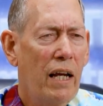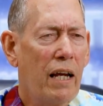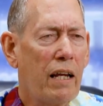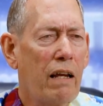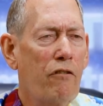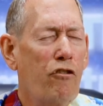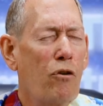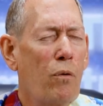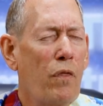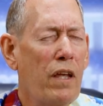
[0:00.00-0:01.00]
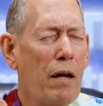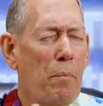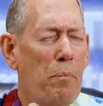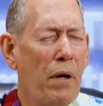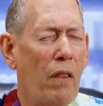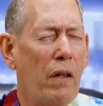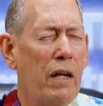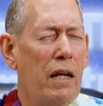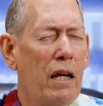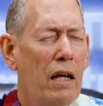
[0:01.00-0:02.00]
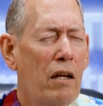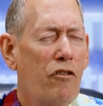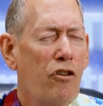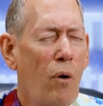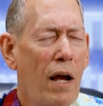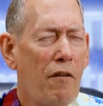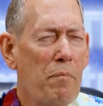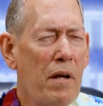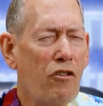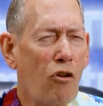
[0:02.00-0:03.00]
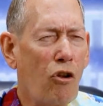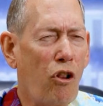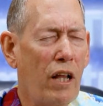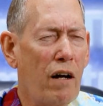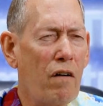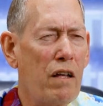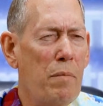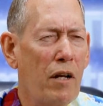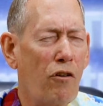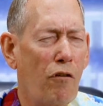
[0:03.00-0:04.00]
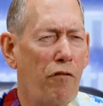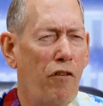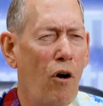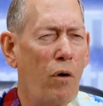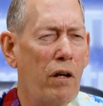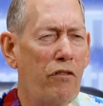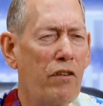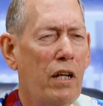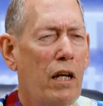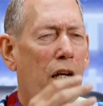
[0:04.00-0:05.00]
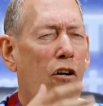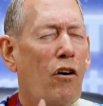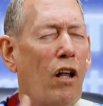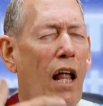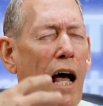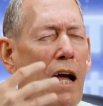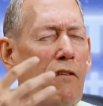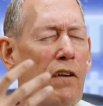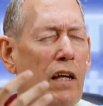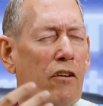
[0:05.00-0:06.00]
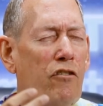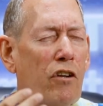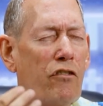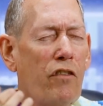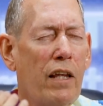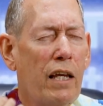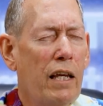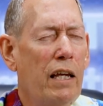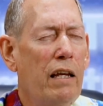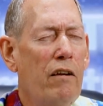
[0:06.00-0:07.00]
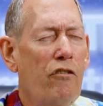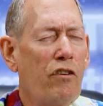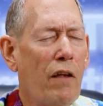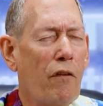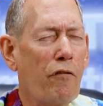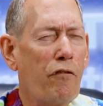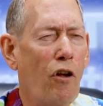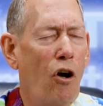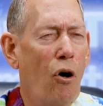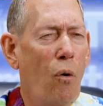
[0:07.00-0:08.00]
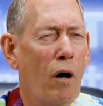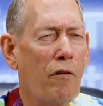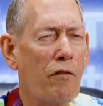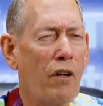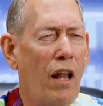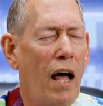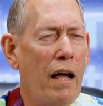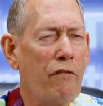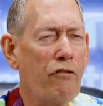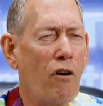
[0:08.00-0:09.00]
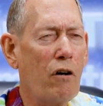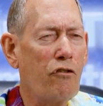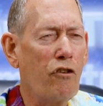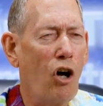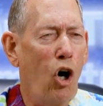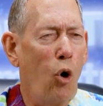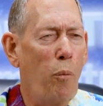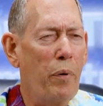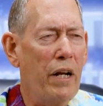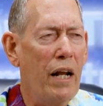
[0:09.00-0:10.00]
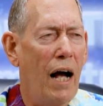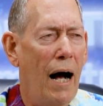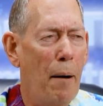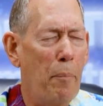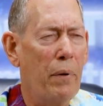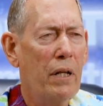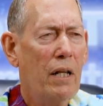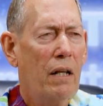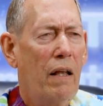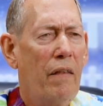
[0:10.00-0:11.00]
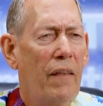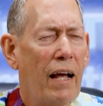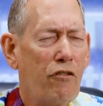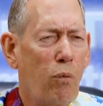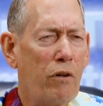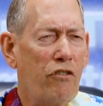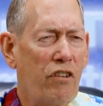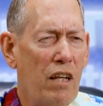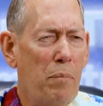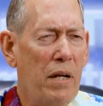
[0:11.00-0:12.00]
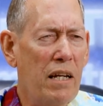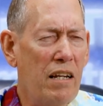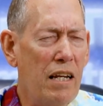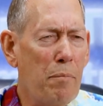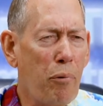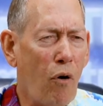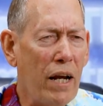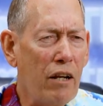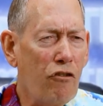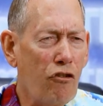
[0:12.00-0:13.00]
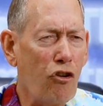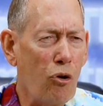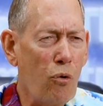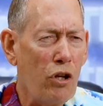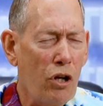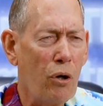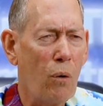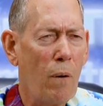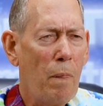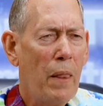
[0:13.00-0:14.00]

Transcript: It gives you the ability to have mental clarity, mental focus. Your life, just the ease and the flow of life starts to open up. And that's what CBD brings to you.